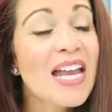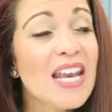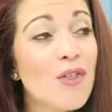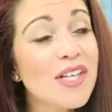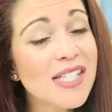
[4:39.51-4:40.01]

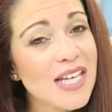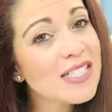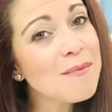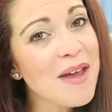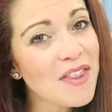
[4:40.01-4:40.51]
Now, this
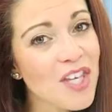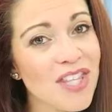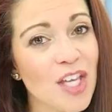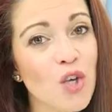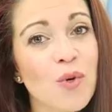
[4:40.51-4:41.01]
is a
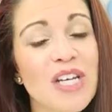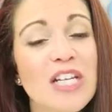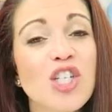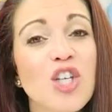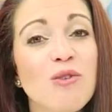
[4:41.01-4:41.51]
method that you would
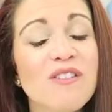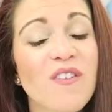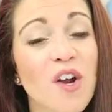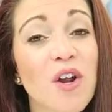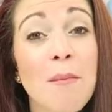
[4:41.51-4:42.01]
need to use
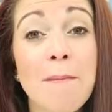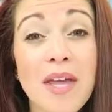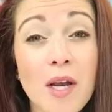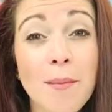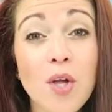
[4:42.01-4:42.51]
very
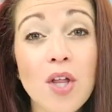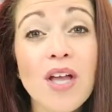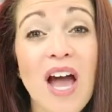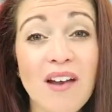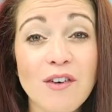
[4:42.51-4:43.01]
minimal
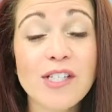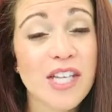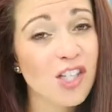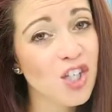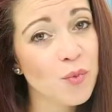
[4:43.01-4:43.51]

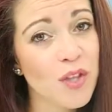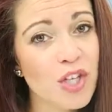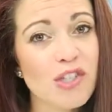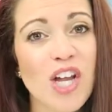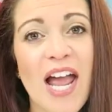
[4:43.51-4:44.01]
conversation with
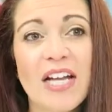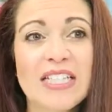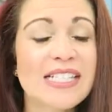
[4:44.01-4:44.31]
your child.